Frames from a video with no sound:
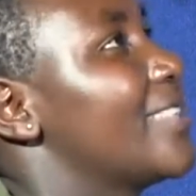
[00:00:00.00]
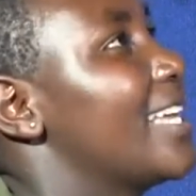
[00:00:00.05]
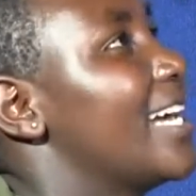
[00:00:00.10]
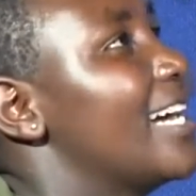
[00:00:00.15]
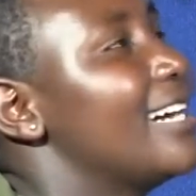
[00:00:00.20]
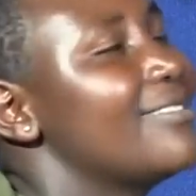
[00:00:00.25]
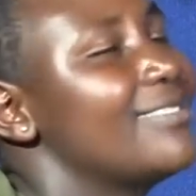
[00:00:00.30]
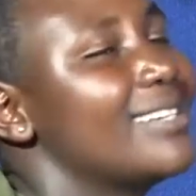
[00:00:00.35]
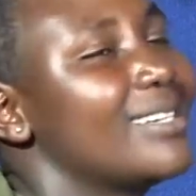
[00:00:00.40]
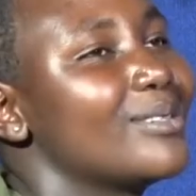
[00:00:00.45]
they
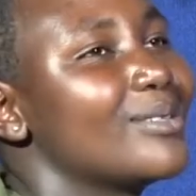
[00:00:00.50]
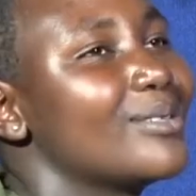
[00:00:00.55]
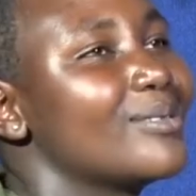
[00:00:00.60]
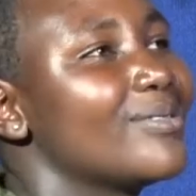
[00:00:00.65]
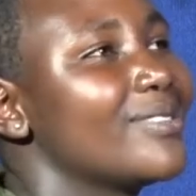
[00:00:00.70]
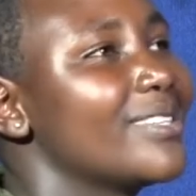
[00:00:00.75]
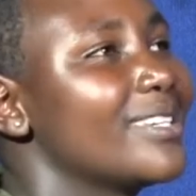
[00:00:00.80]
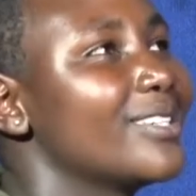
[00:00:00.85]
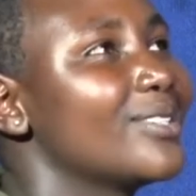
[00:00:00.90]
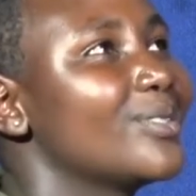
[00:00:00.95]
have a lot
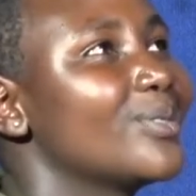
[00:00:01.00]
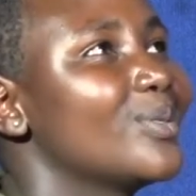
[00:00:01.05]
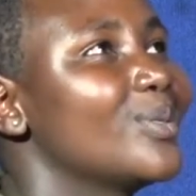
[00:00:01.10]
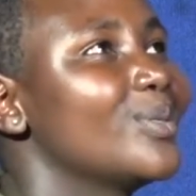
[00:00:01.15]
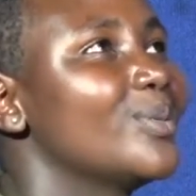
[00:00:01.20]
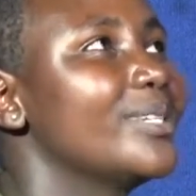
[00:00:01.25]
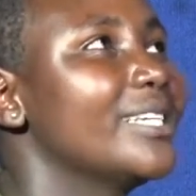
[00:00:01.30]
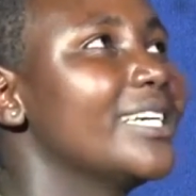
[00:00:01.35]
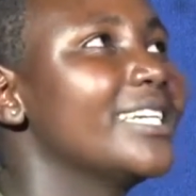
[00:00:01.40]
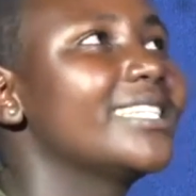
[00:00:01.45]
of things to
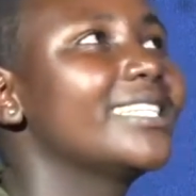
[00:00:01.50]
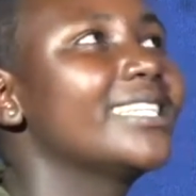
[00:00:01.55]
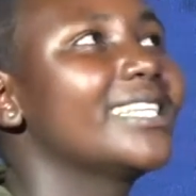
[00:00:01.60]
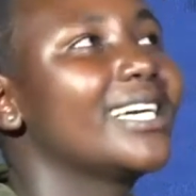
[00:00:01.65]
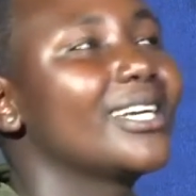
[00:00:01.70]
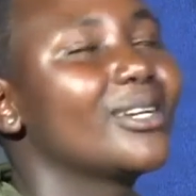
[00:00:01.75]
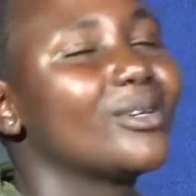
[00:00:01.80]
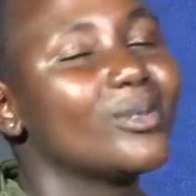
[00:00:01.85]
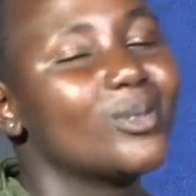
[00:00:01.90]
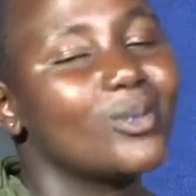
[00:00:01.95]
do yet they
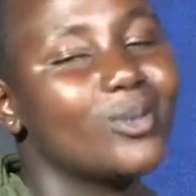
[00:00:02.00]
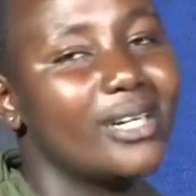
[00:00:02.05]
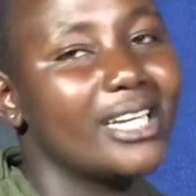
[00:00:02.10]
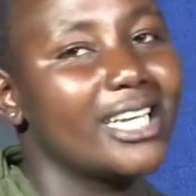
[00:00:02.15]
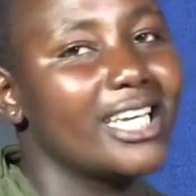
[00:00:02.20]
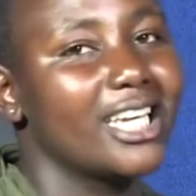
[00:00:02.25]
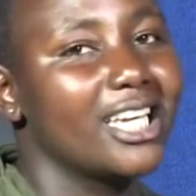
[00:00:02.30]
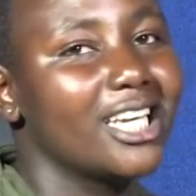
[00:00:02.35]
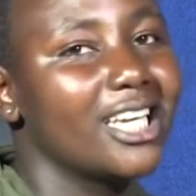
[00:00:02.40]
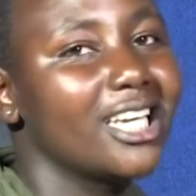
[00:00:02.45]
are not
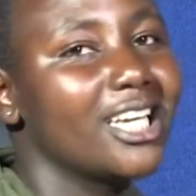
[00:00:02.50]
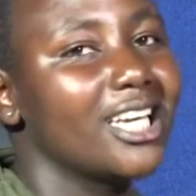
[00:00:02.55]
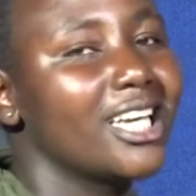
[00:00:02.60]
working.